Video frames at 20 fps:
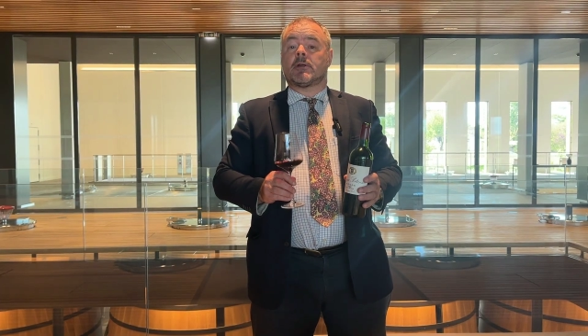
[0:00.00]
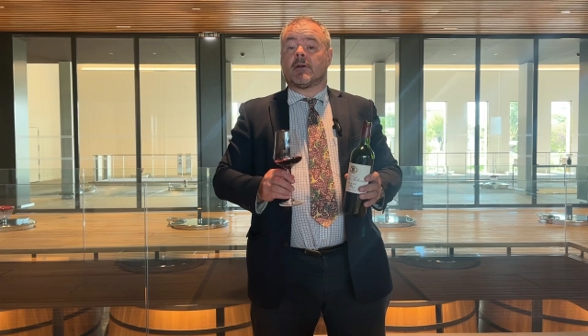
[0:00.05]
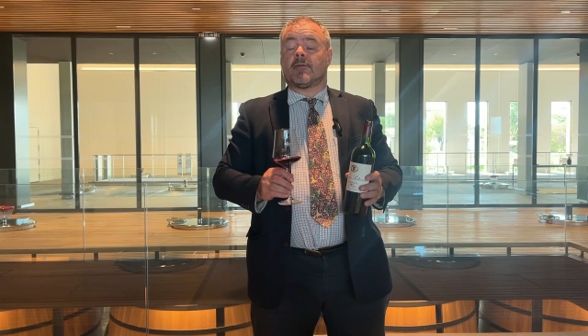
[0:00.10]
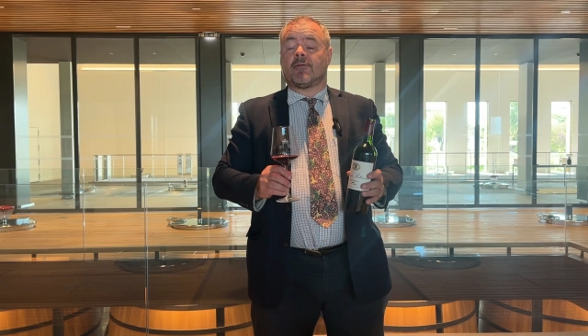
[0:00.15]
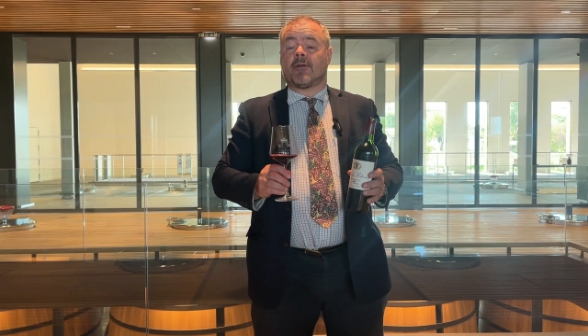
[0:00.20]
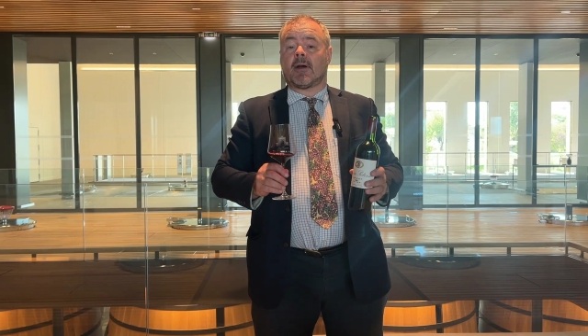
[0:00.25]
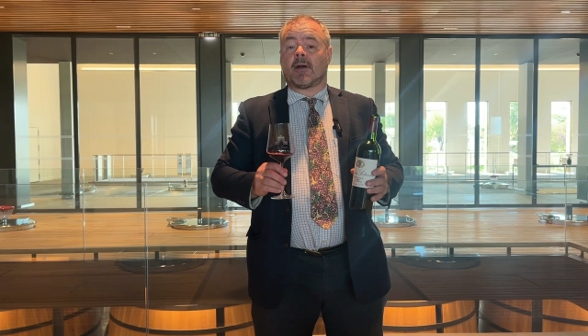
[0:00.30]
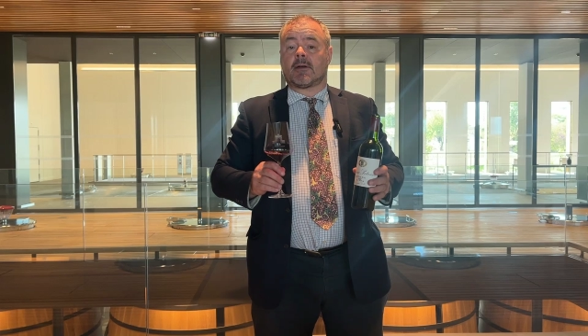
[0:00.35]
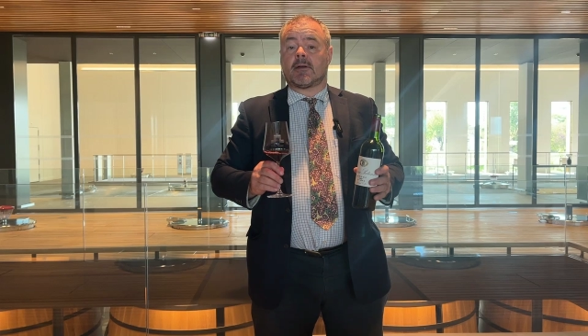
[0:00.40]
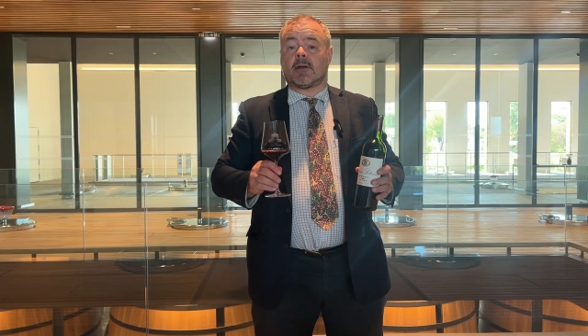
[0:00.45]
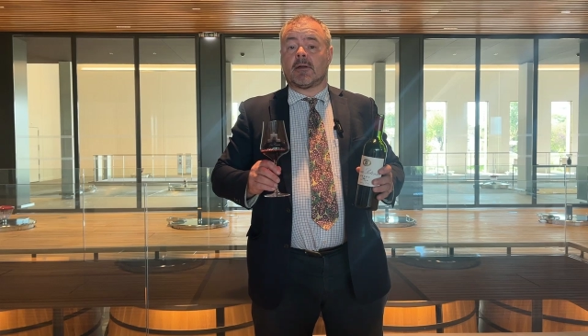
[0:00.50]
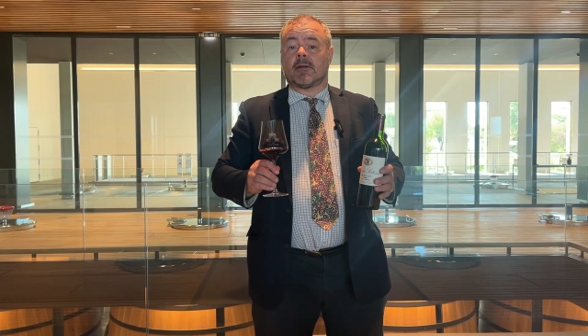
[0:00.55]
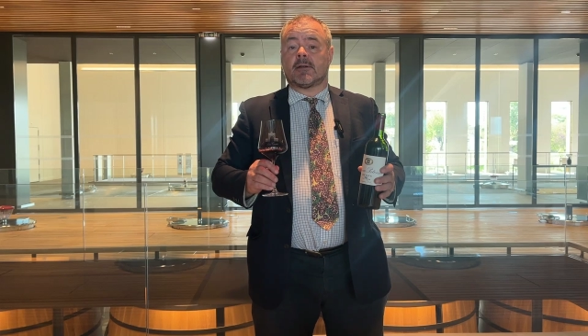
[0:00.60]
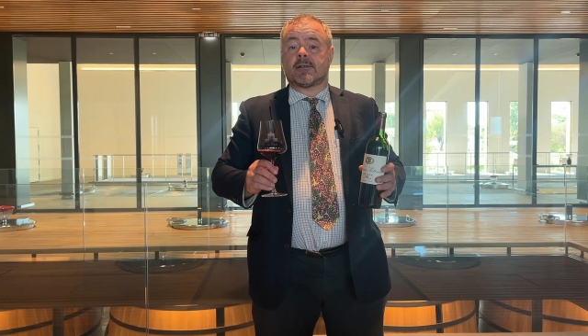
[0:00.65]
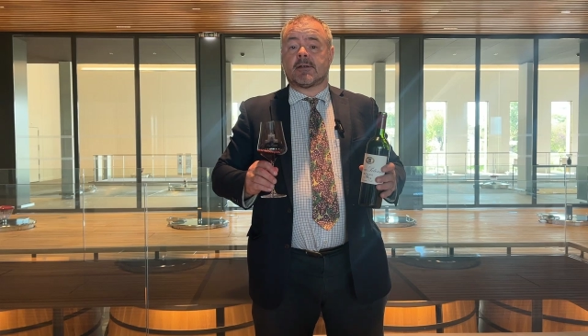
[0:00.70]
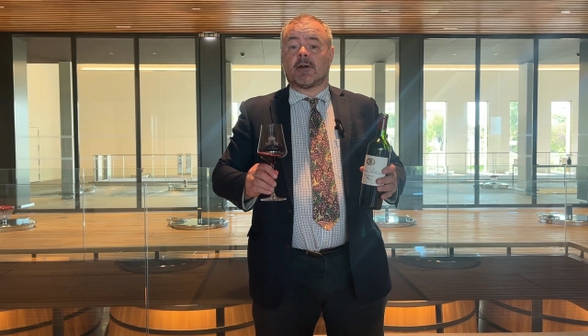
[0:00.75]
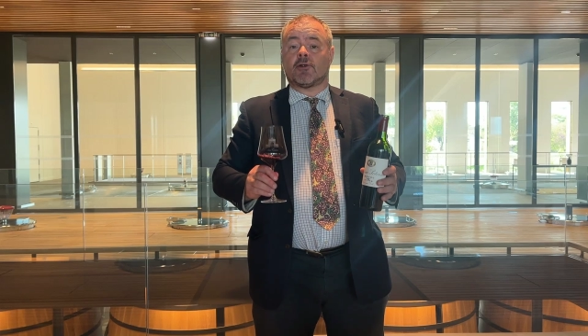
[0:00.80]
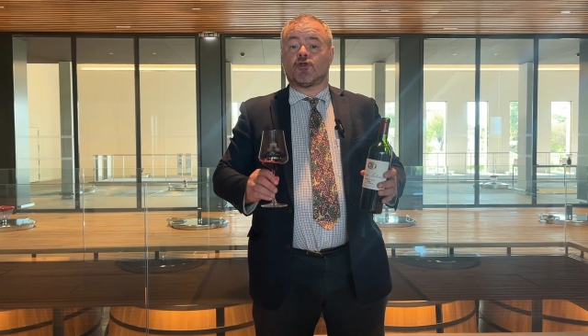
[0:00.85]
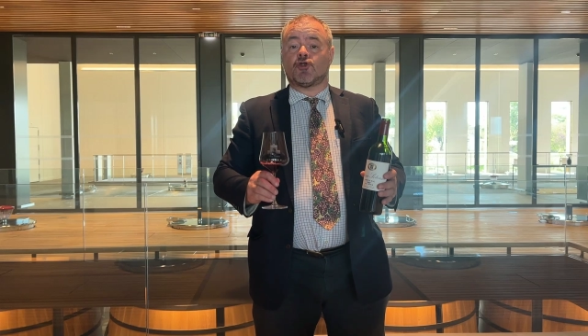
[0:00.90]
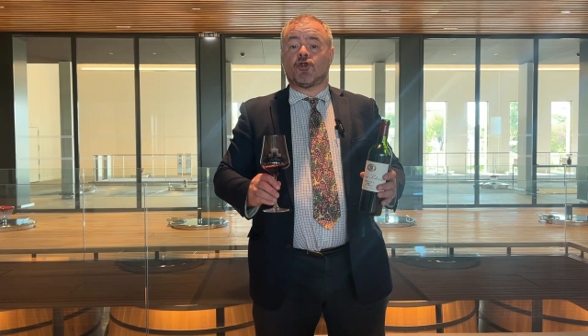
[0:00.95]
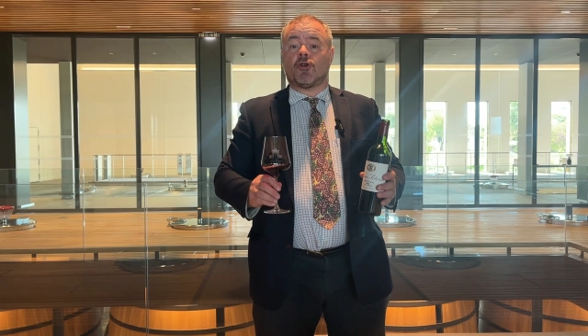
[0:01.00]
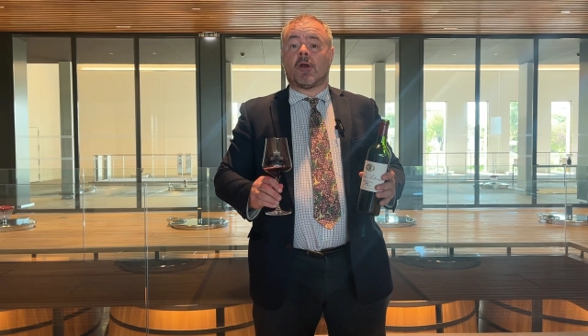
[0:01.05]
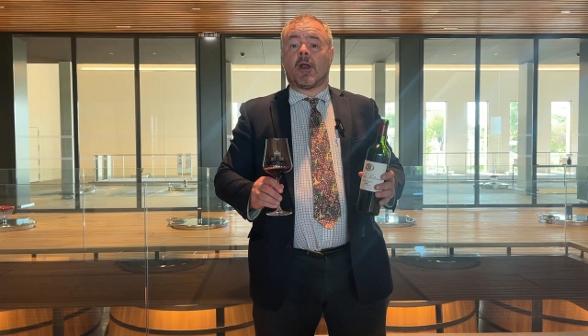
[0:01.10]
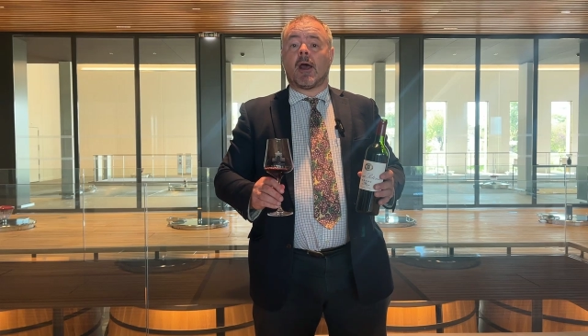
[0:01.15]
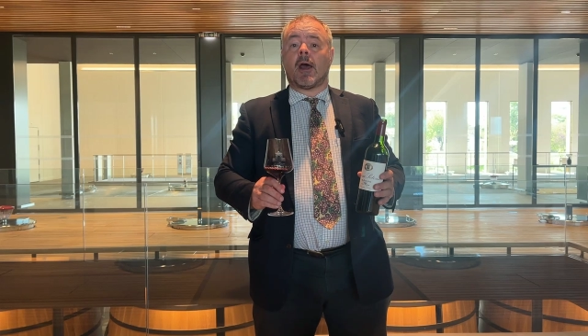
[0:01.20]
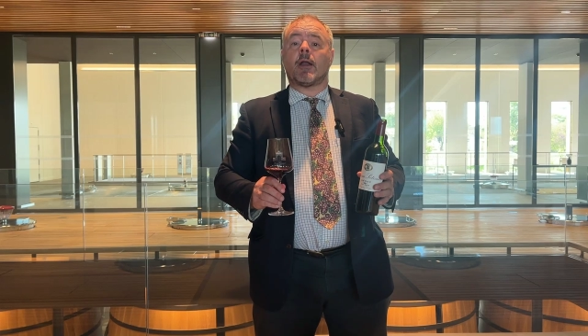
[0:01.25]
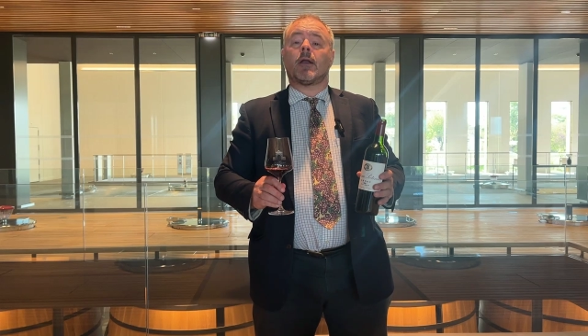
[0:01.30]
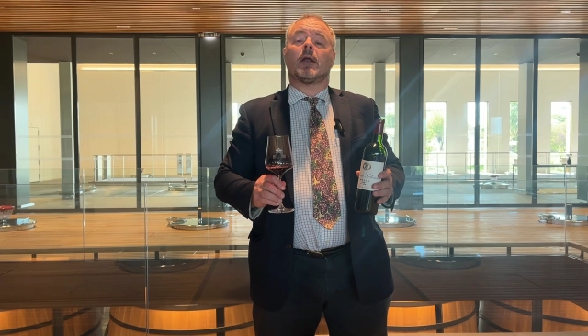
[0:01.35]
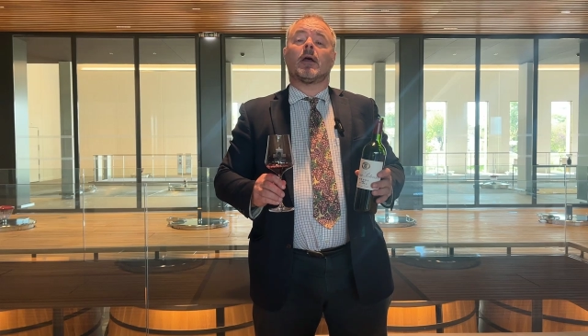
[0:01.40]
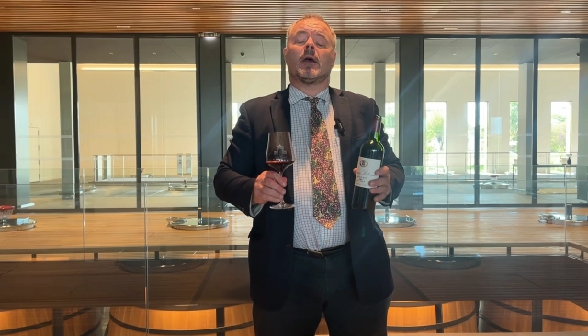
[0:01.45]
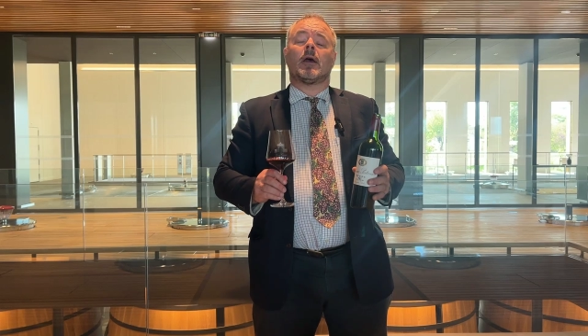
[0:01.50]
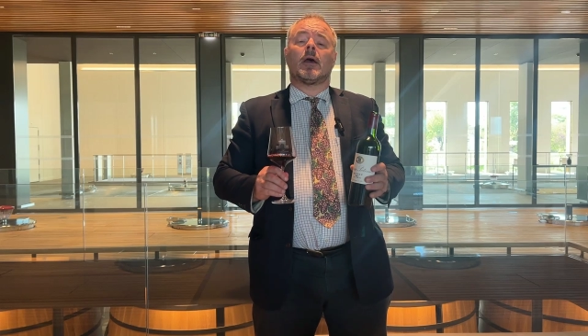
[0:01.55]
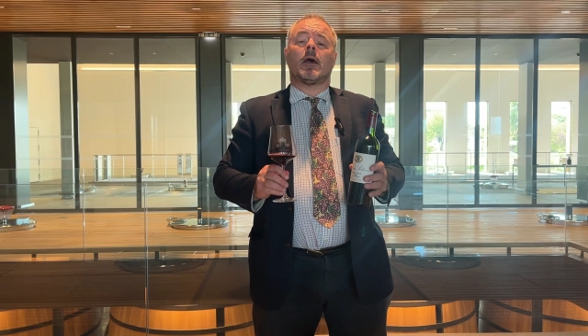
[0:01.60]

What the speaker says: in fact in Saint-Julien,